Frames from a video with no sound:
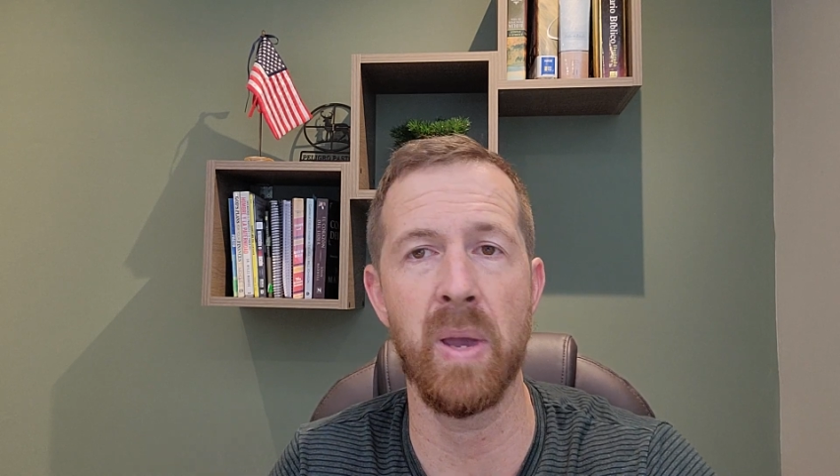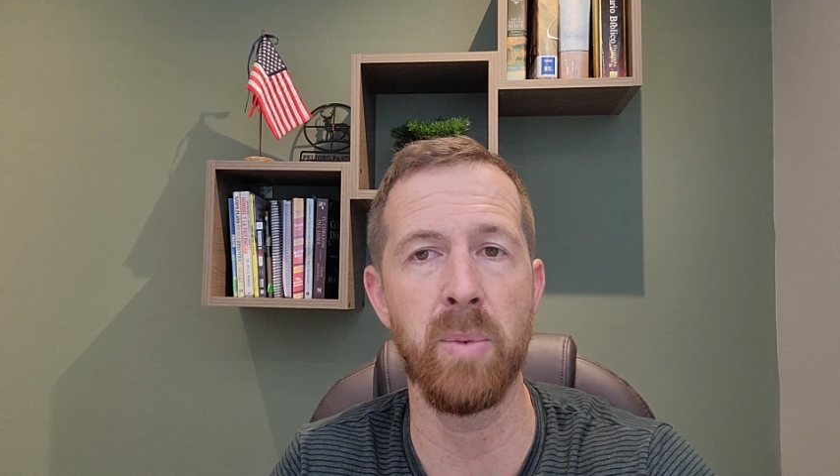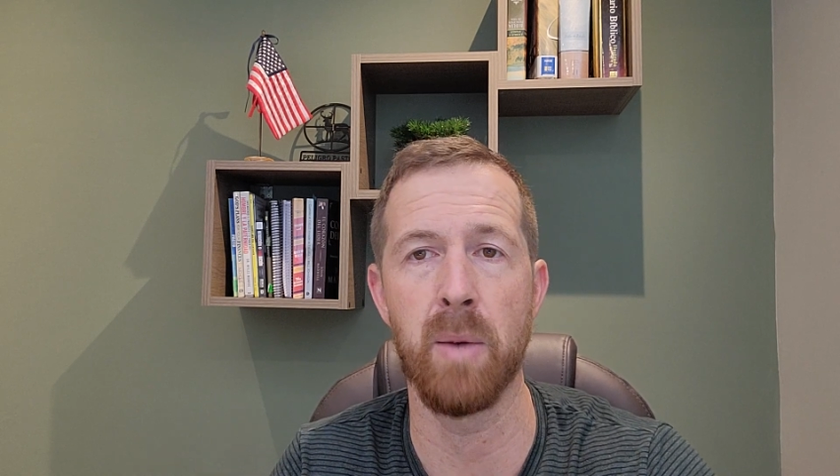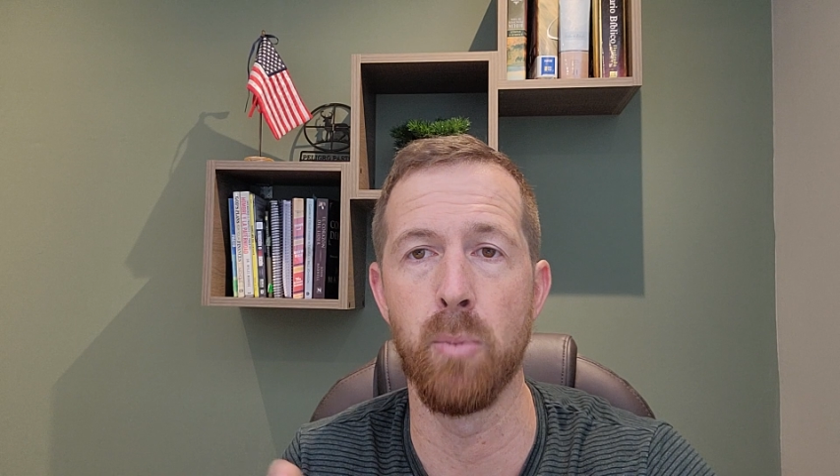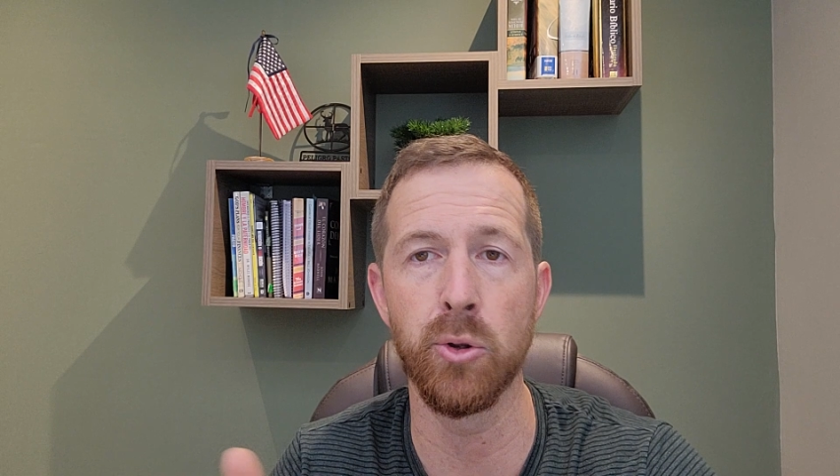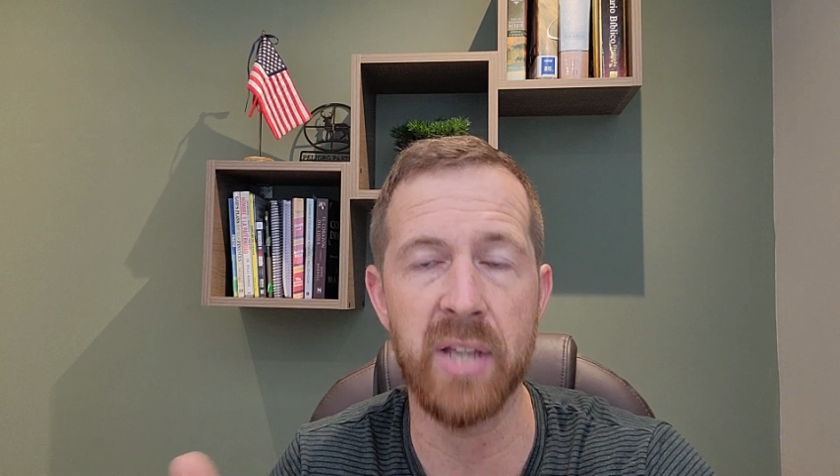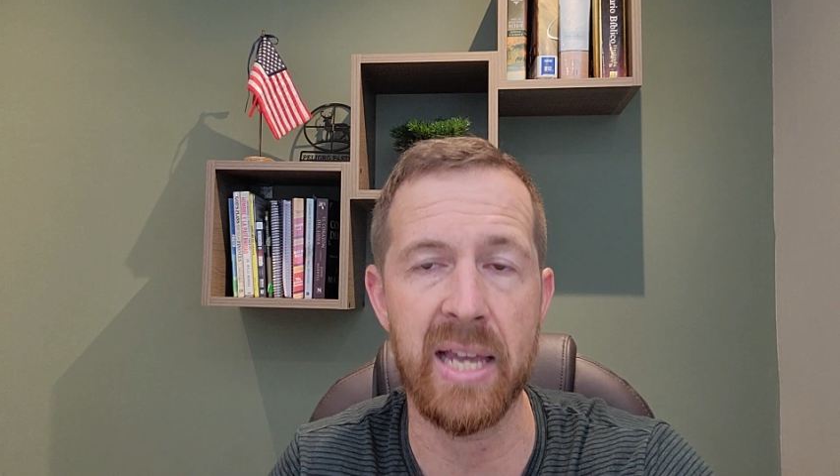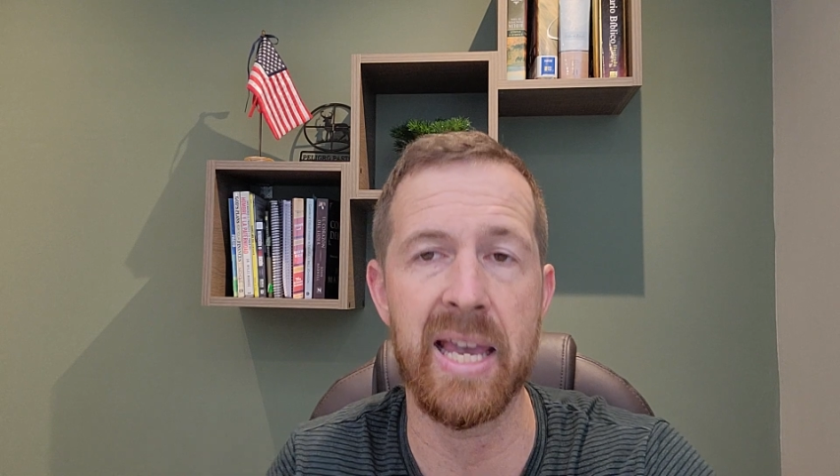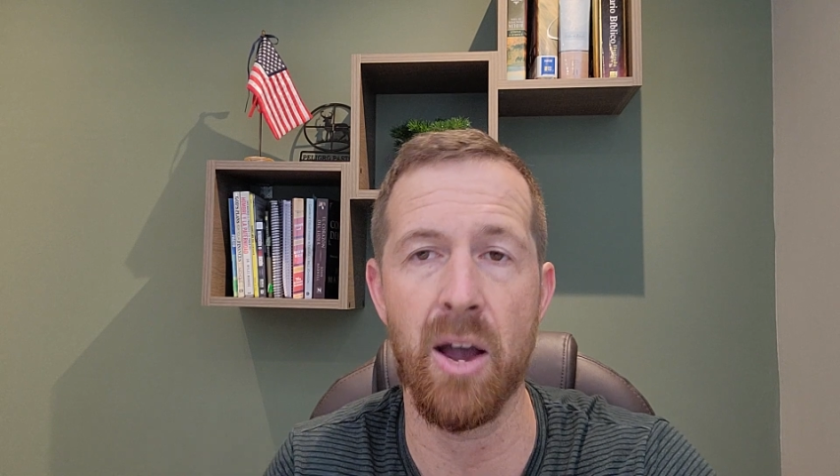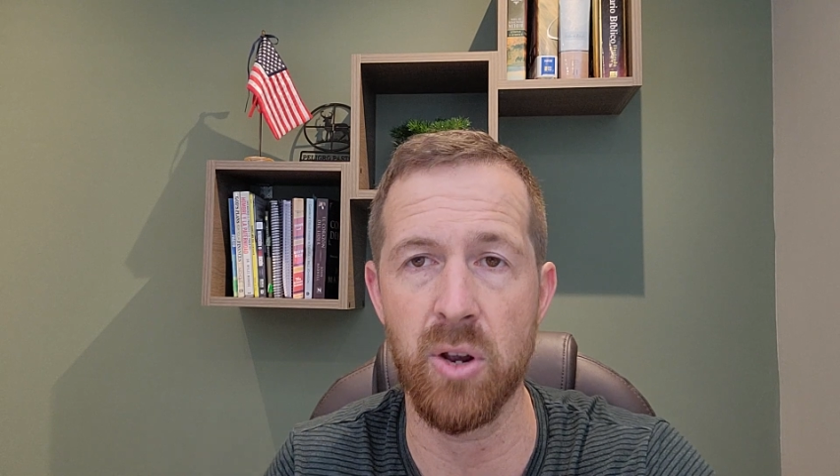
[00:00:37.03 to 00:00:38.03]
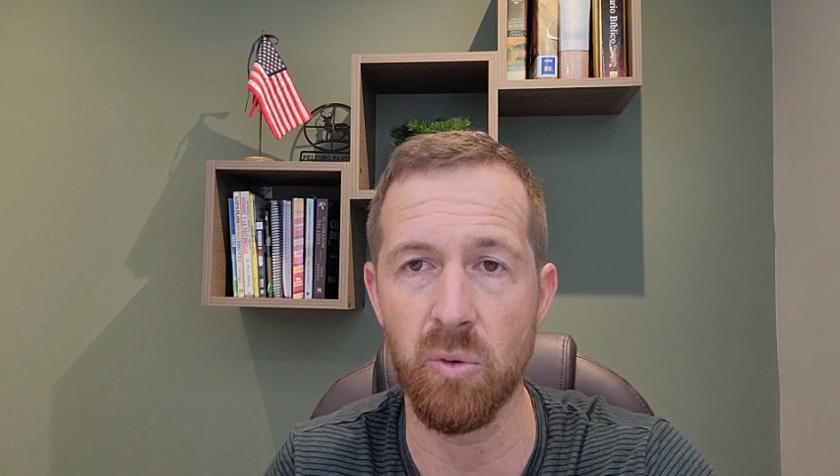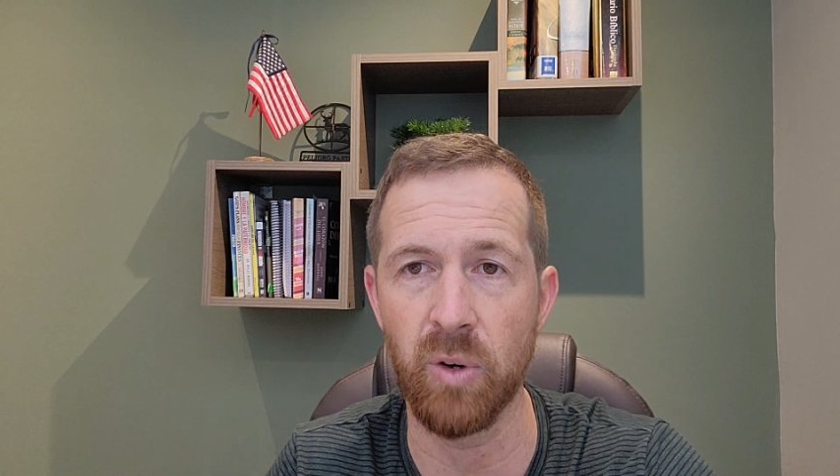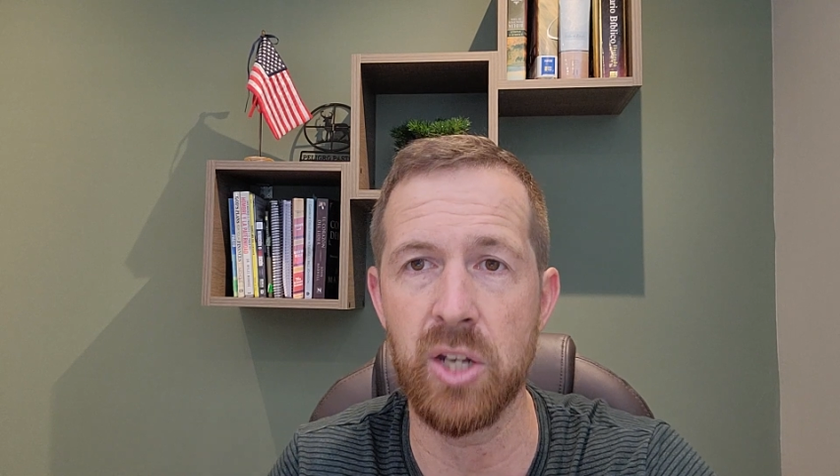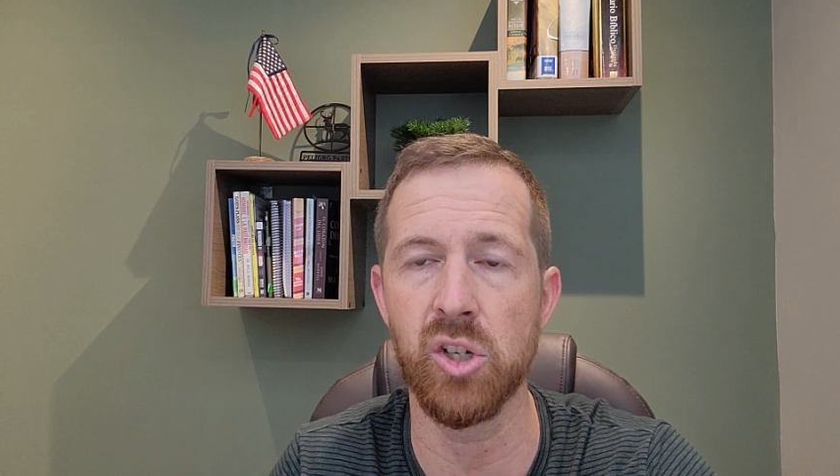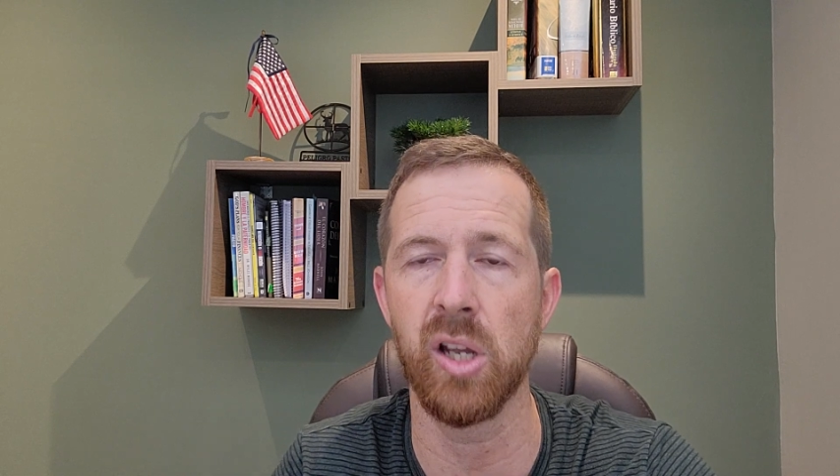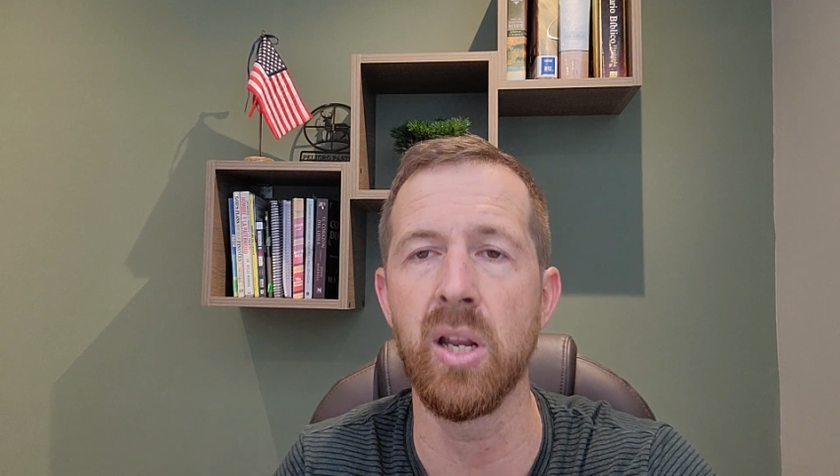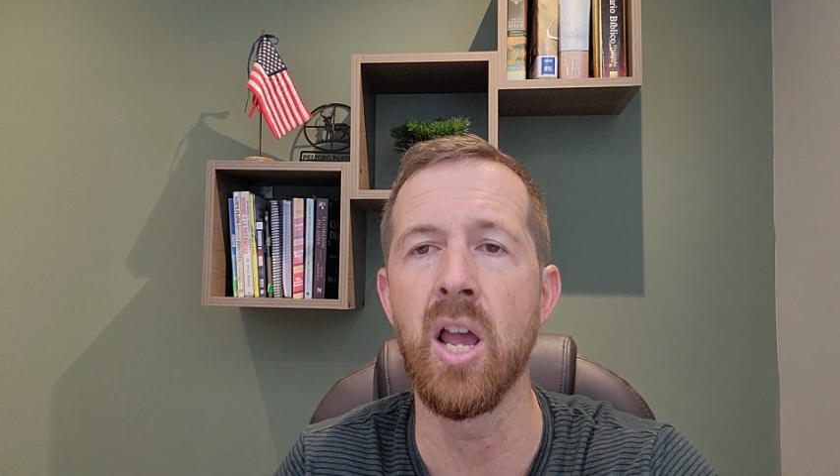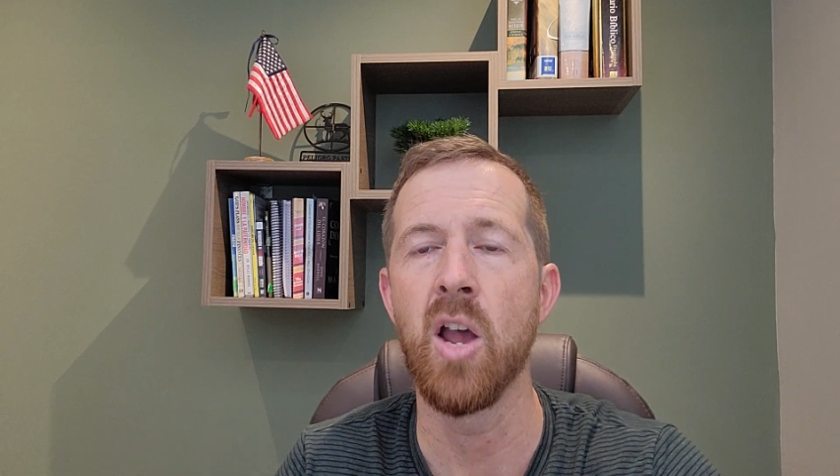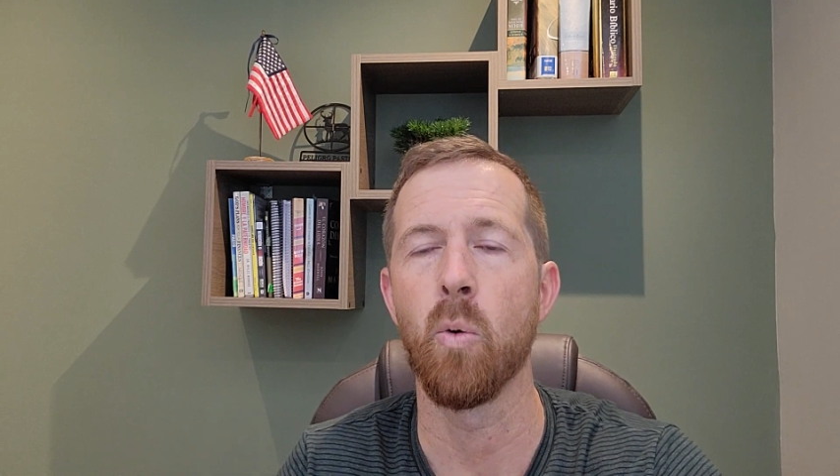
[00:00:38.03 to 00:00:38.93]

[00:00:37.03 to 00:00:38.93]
maybe a multi-county region,